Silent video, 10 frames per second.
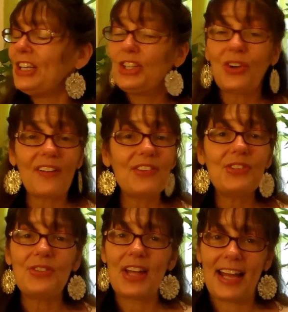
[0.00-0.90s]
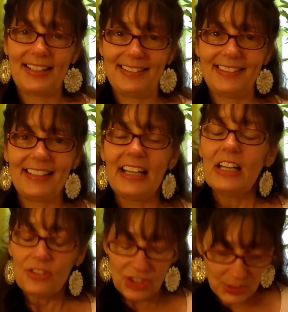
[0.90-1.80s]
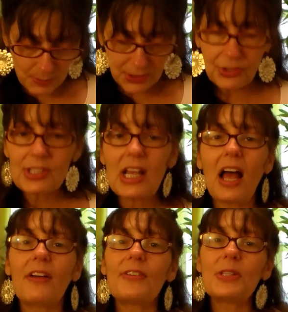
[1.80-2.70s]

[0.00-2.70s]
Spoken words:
You don't have to do that. Just be yourself.